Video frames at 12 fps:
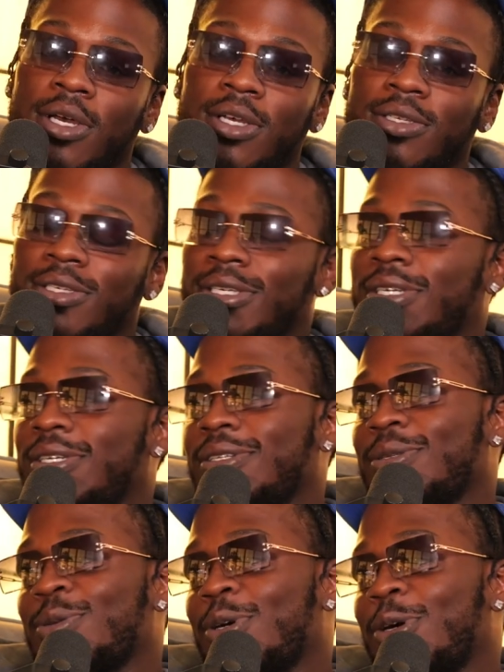
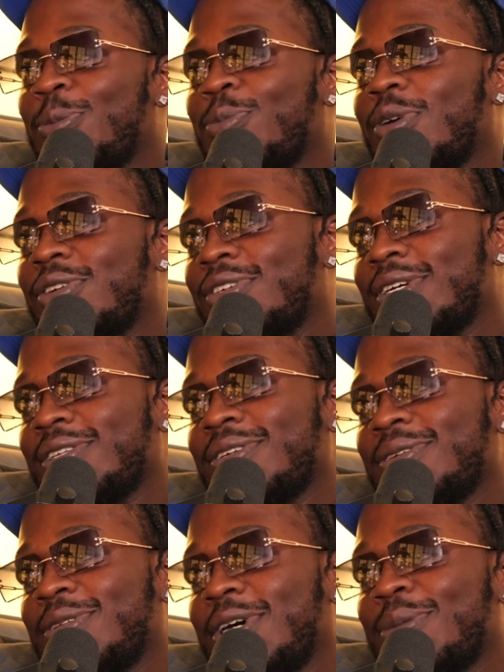sinking project
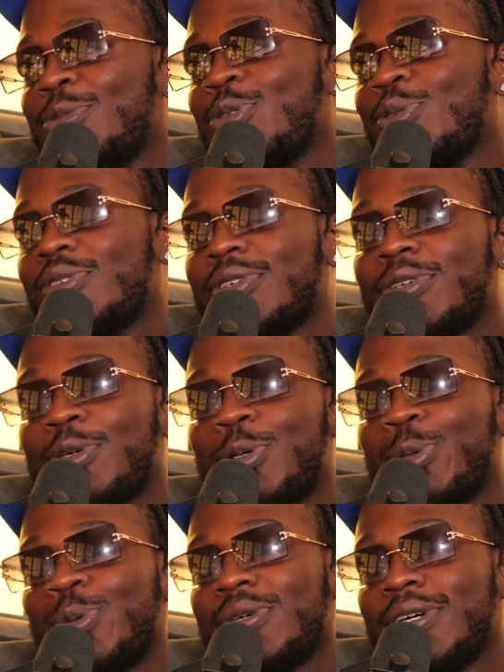that I'm sure is gonna
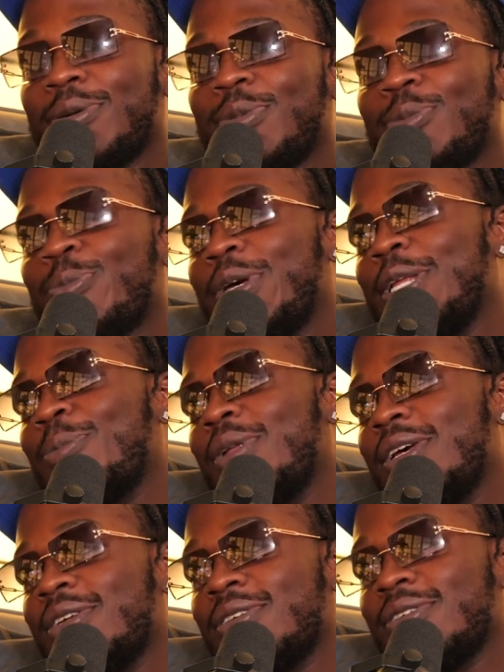go many
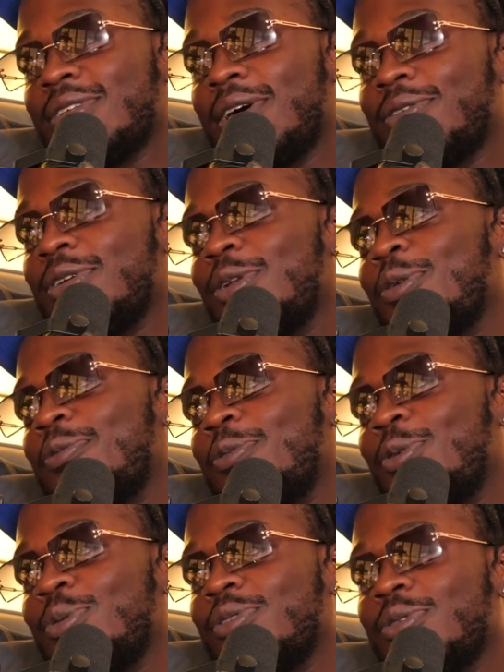places that I really look
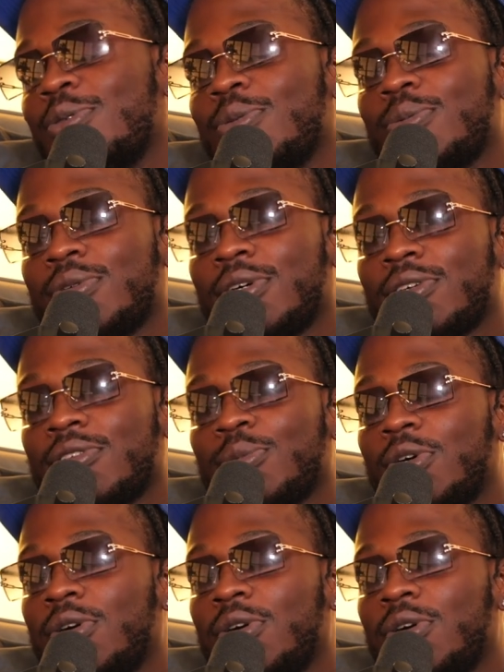forward to. We've got some